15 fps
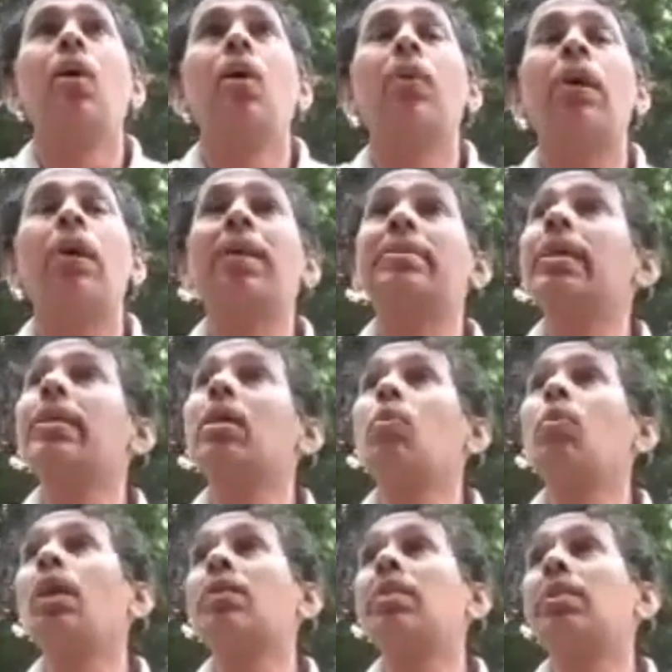When I say the
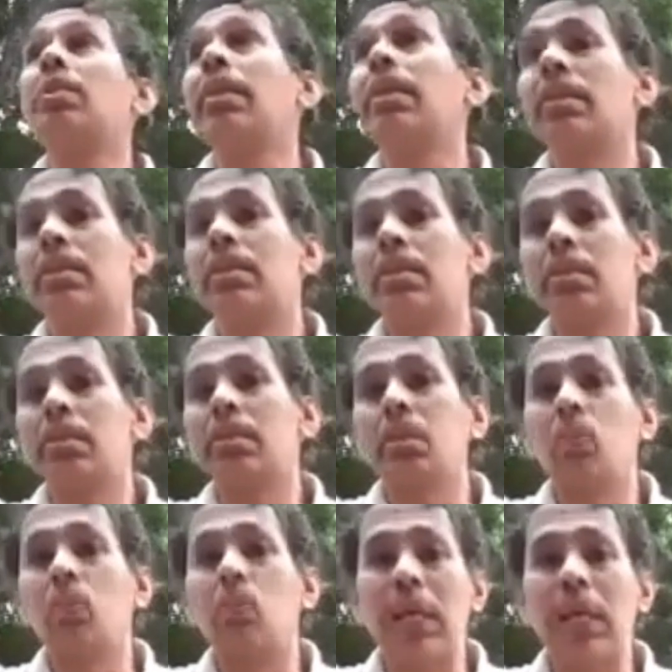word serious,
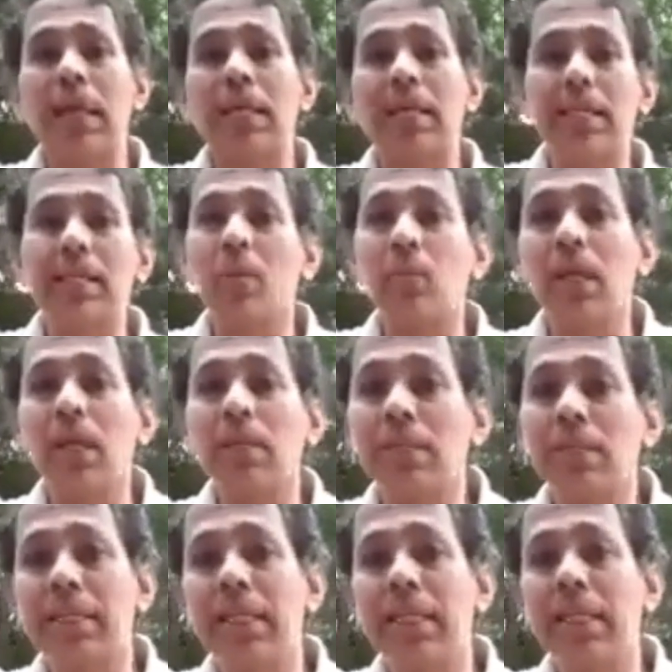when I say the word
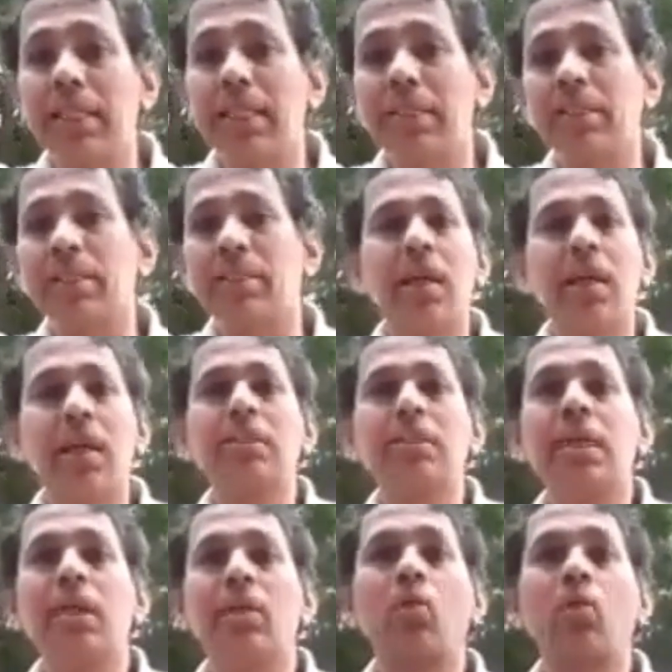serious,
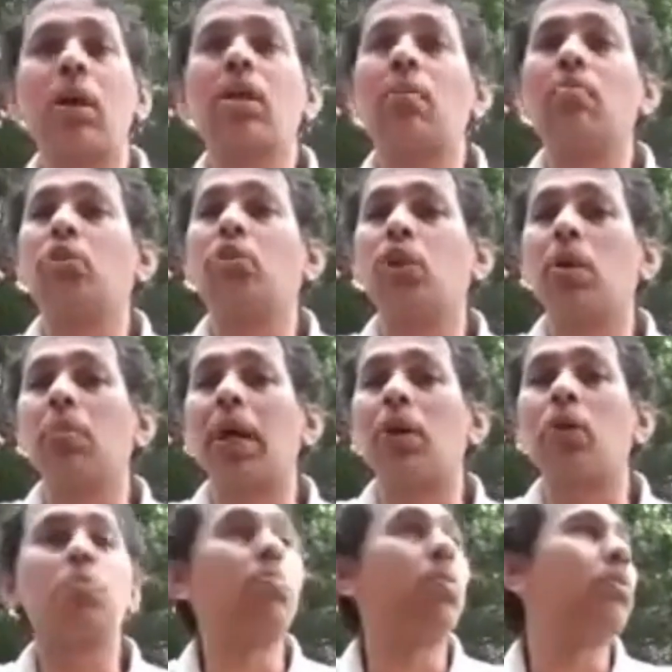Anjali, what comes to your mind?
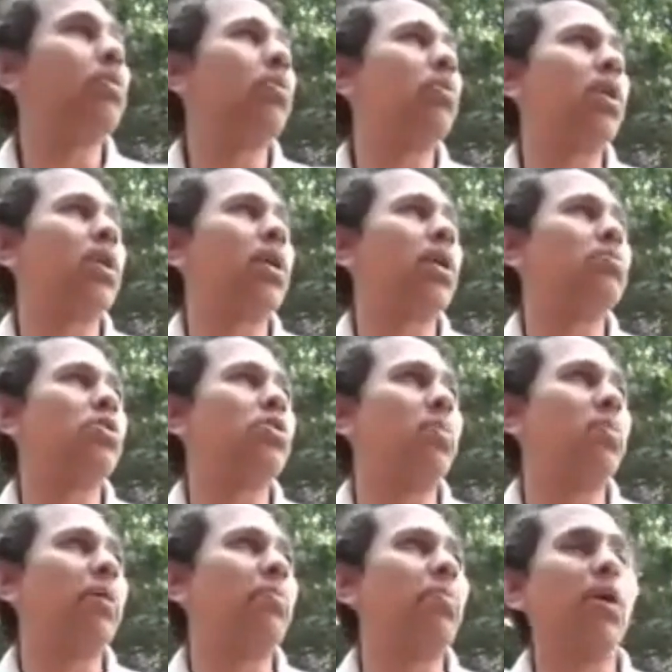Udbhavi, what comes to your
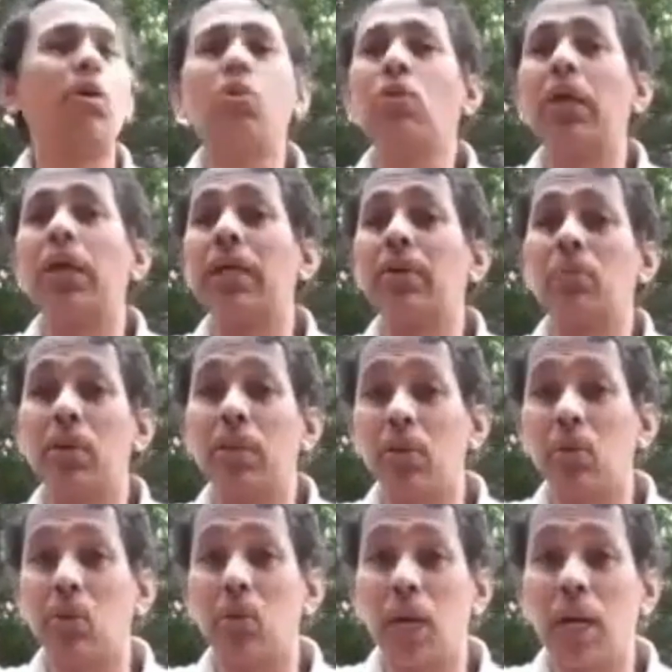mind? Manu, with
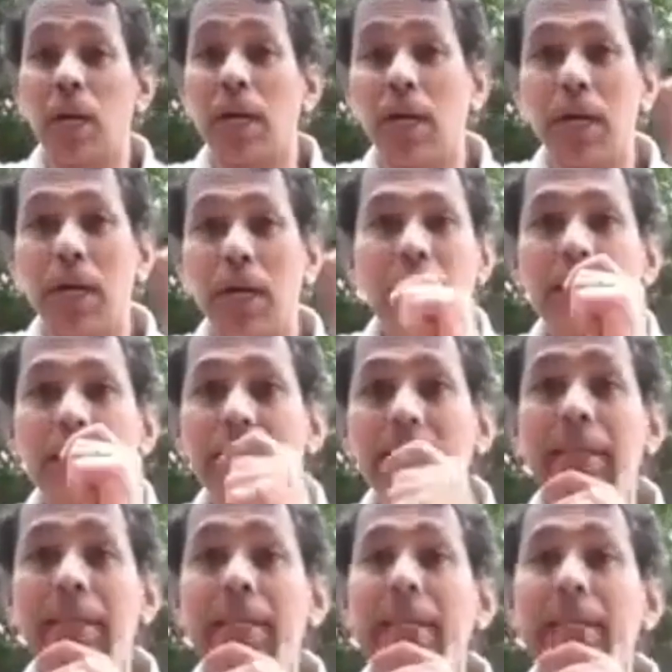the word
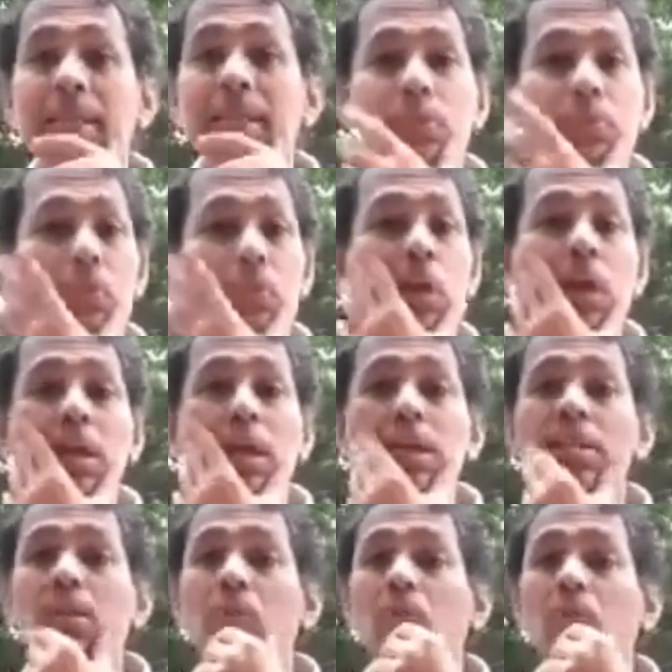serious, what
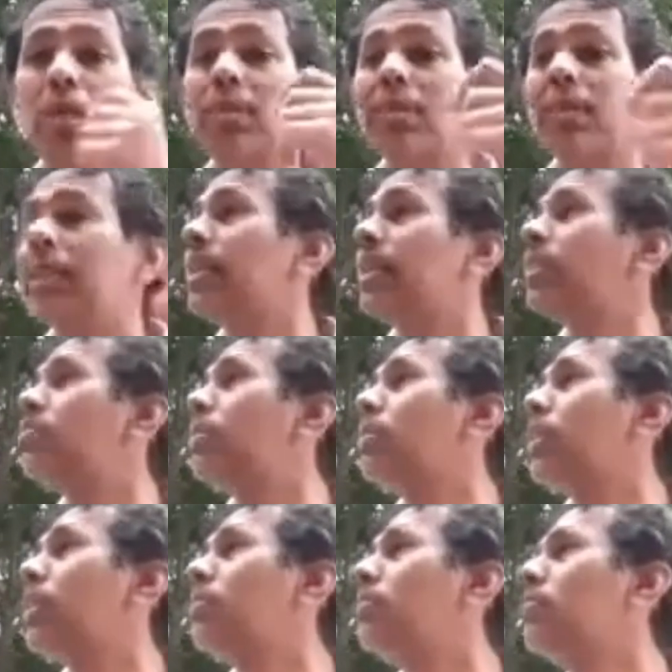does the word serious
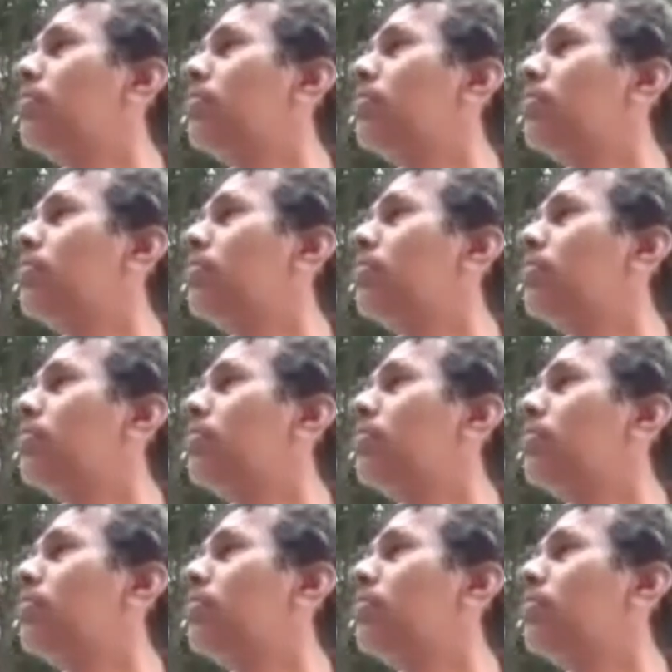mean?